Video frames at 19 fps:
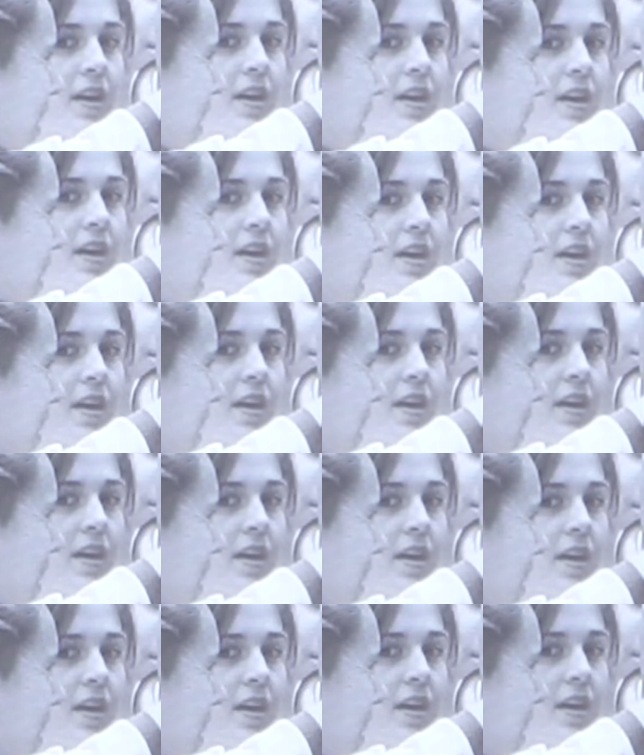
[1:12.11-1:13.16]

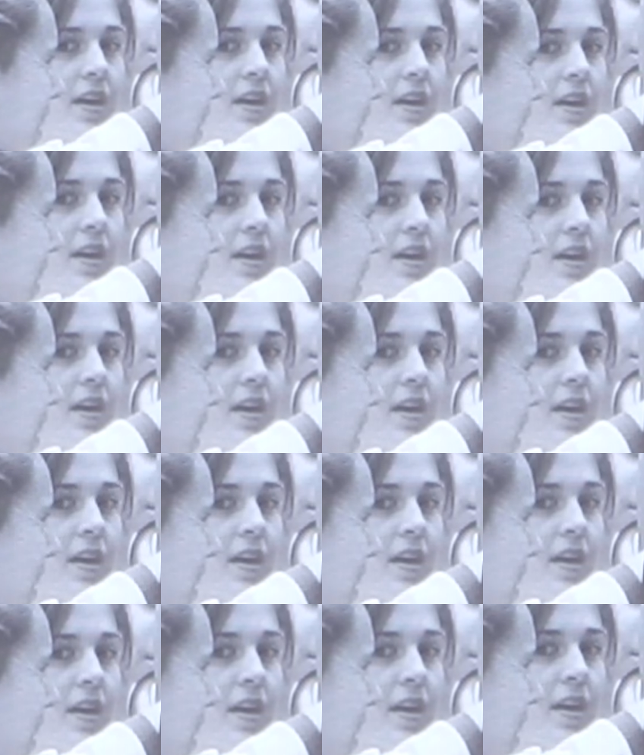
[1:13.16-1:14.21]

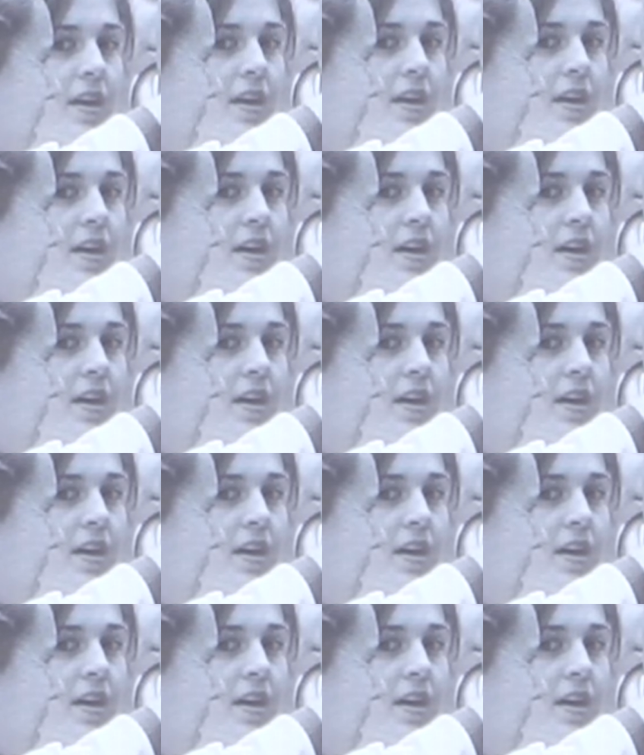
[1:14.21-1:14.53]
(not speaking)